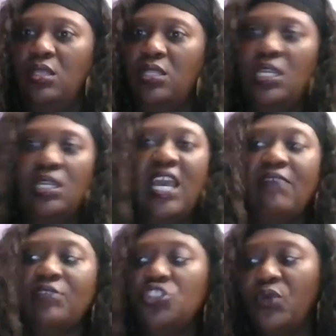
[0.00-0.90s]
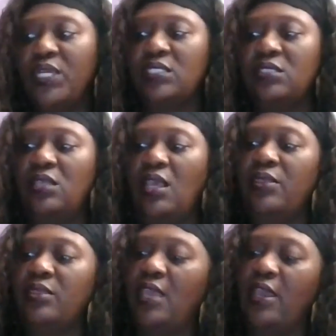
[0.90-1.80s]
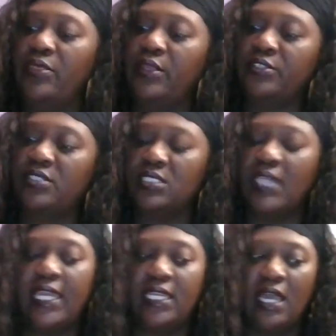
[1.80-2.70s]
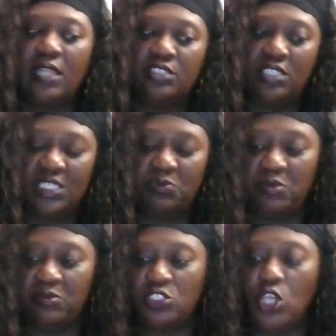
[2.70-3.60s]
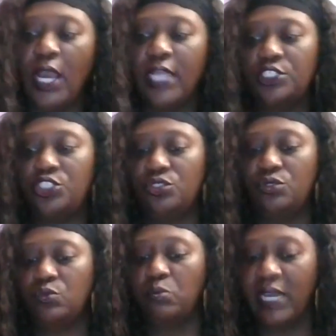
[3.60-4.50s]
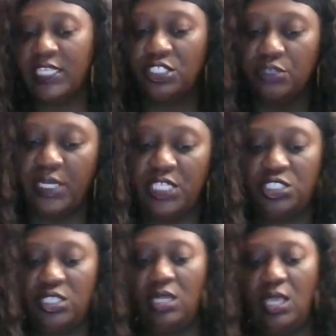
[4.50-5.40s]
They didn't have a choice. And there's this ideology that's been taught to my generation